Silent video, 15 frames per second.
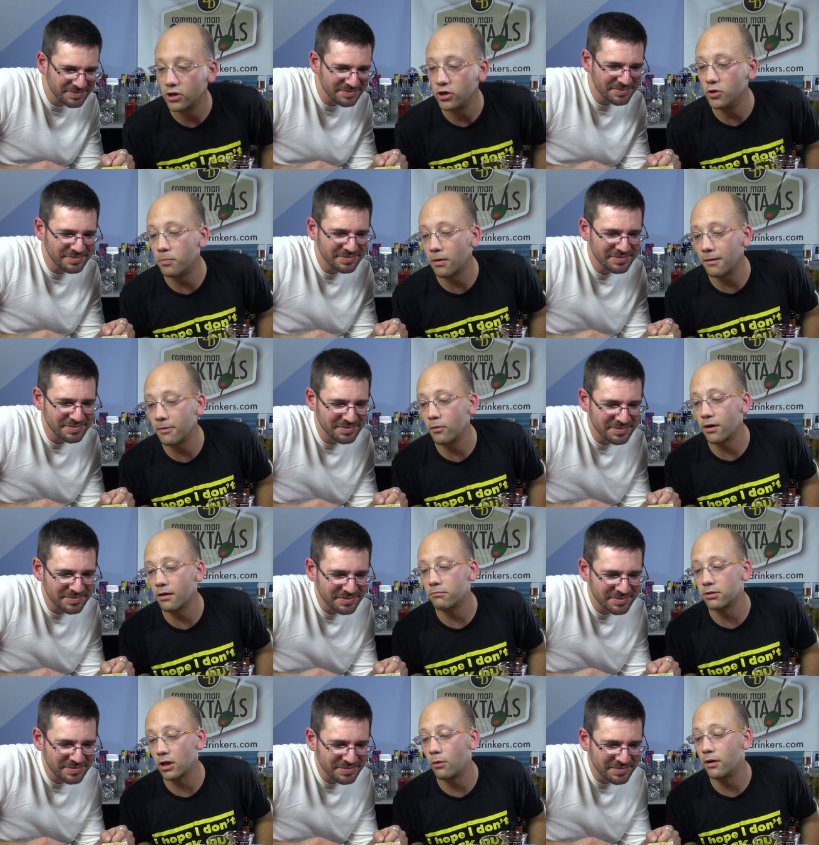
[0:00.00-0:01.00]
Speaker 1: You probably want
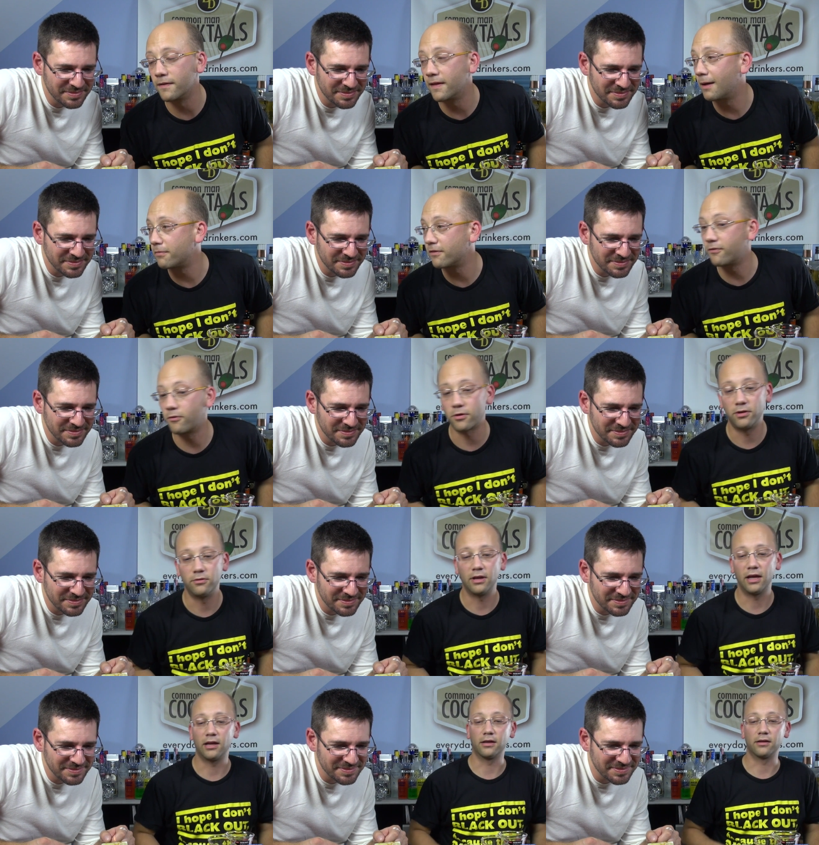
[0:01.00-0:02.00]
to blow on that before you
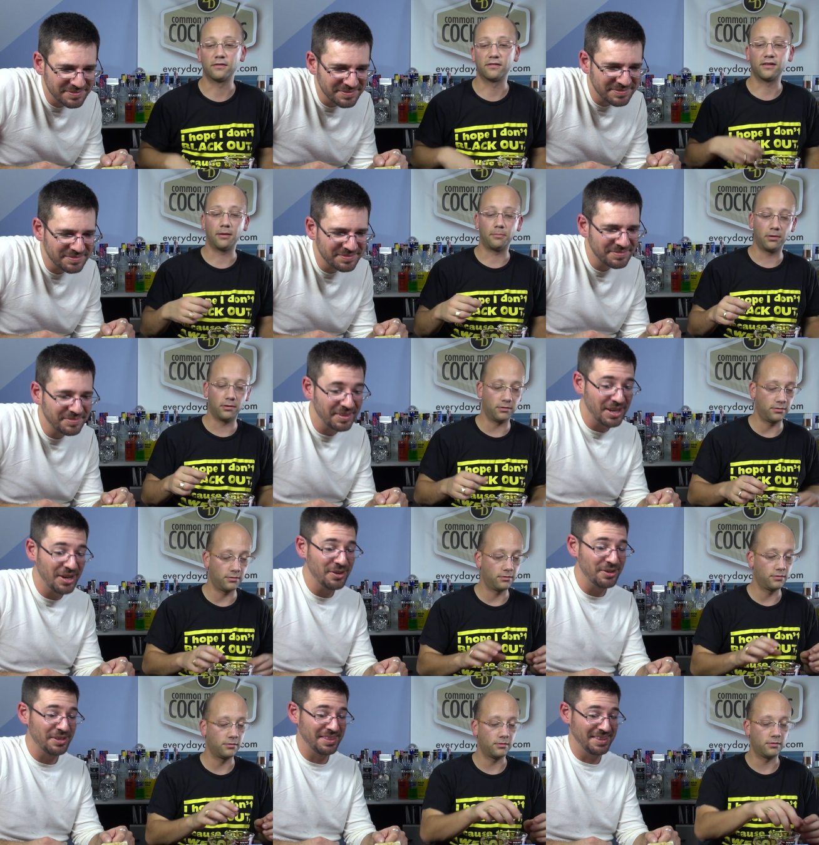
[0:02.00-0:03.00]
take a sip.
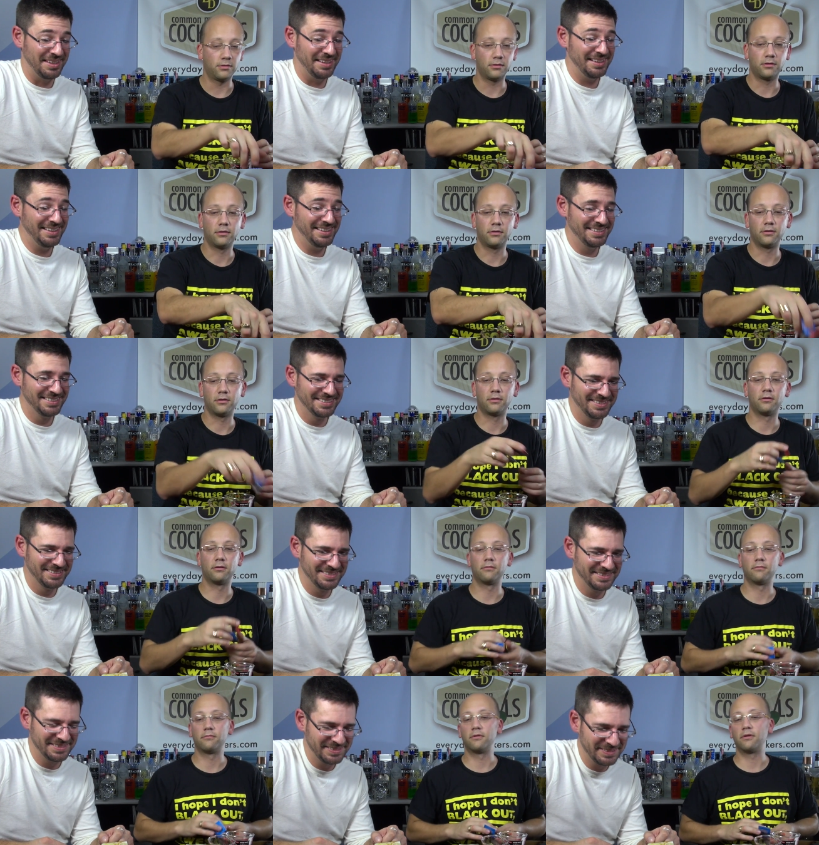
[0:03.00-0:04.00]
Speaker 2: Oh, you think?
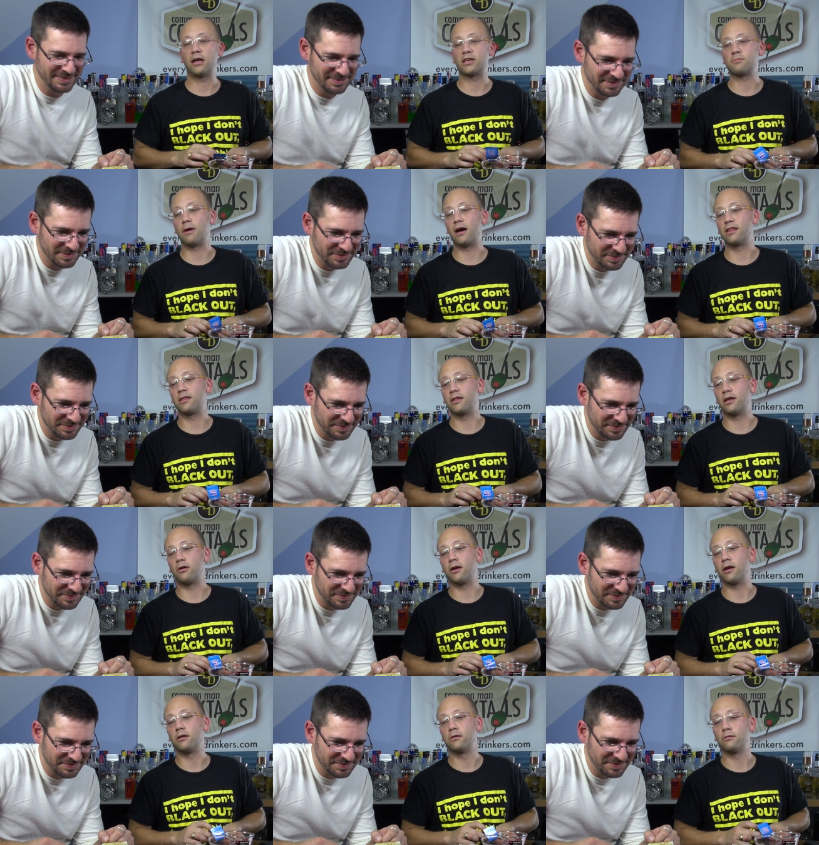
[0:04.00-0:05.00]
Speaker 1: That's my
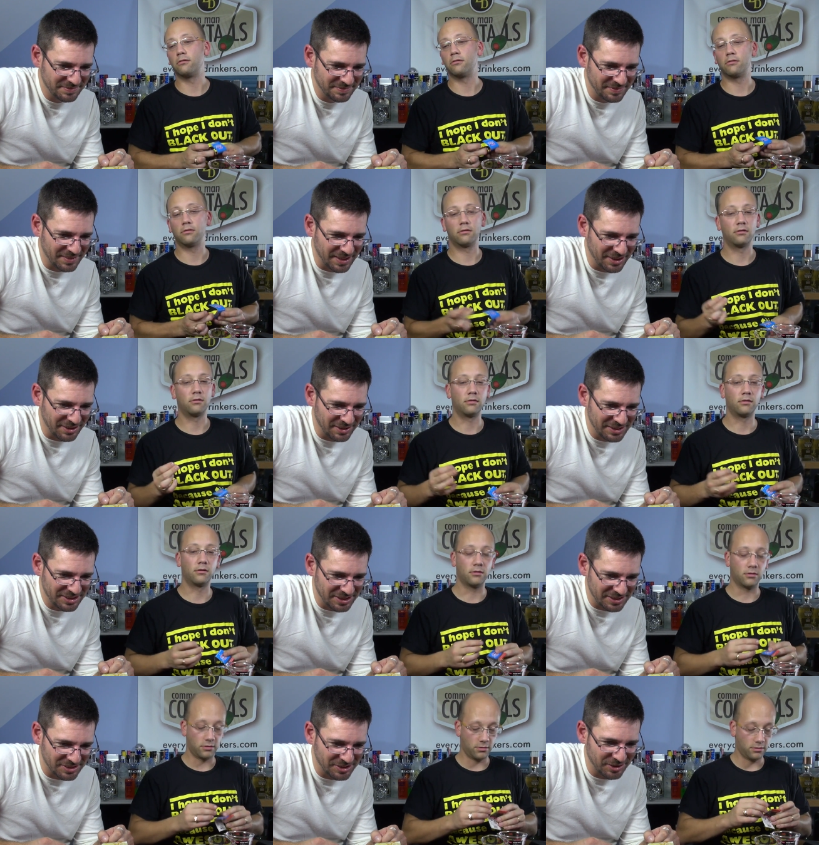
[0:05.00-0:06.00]
theory.
Speaker 2: Oh,
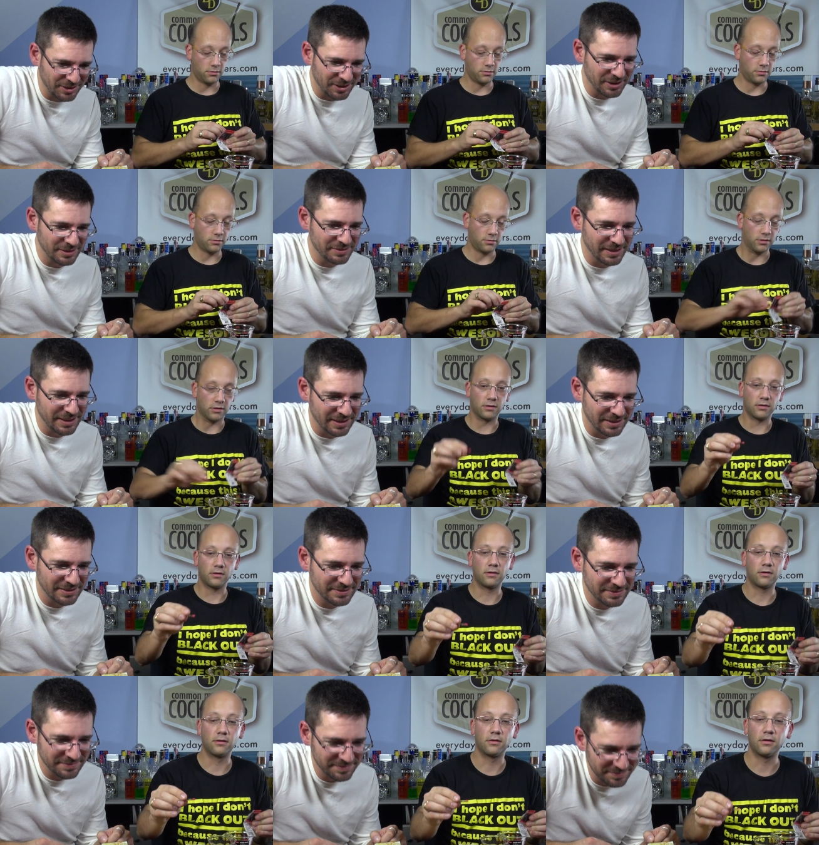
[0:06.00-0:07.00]
it's just totally on fire.
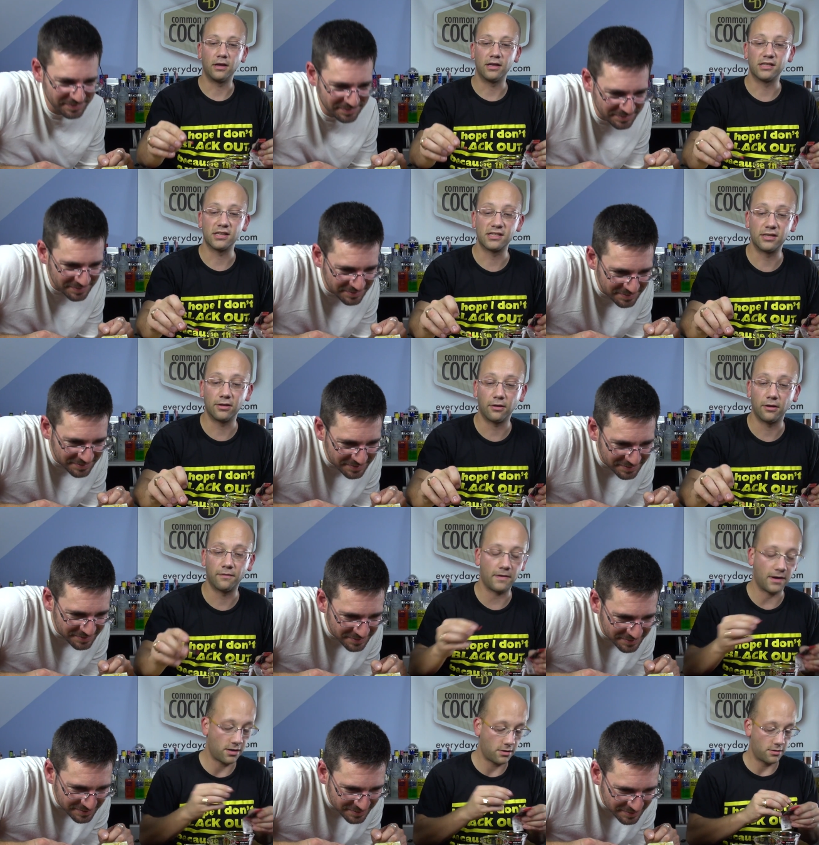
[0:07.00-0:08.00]
Is it still on
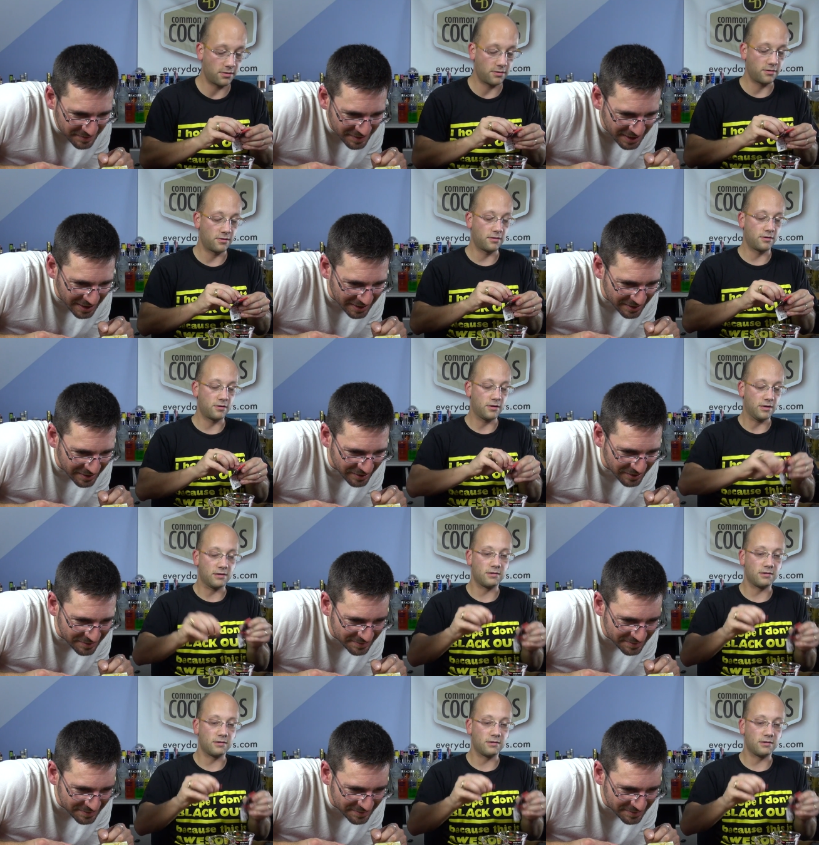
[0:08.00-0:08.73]
fire? Don't, Don't oh,